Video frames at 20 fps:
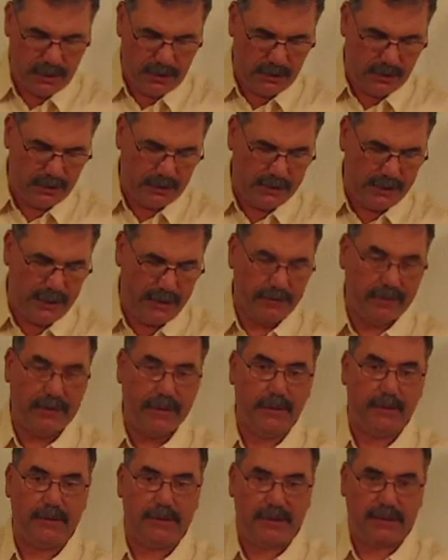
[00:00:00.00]
You could have an
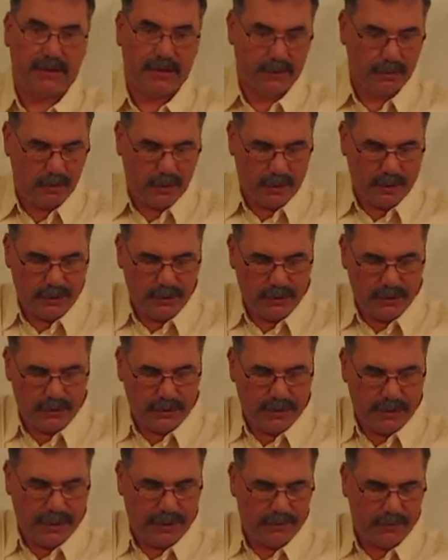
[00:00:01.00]
M sixty-one, you
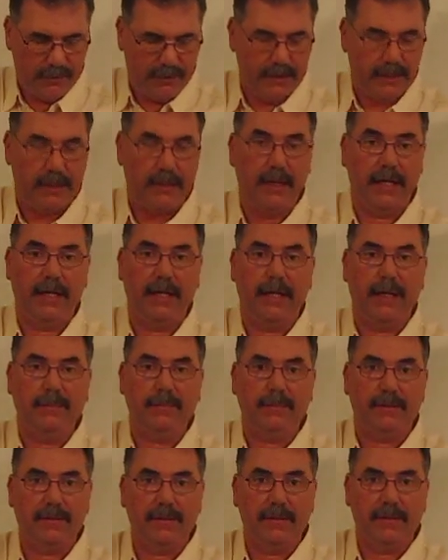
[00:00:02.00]
could have the uh,
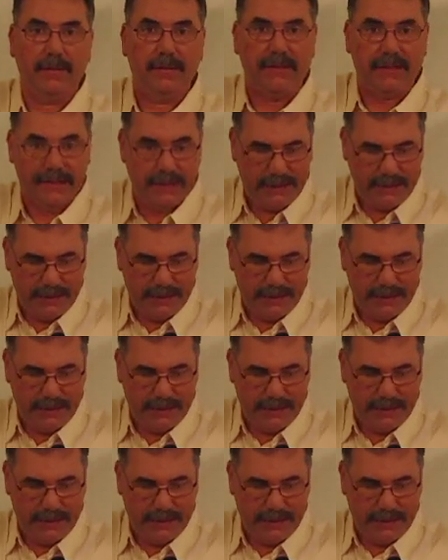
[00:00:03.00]
M C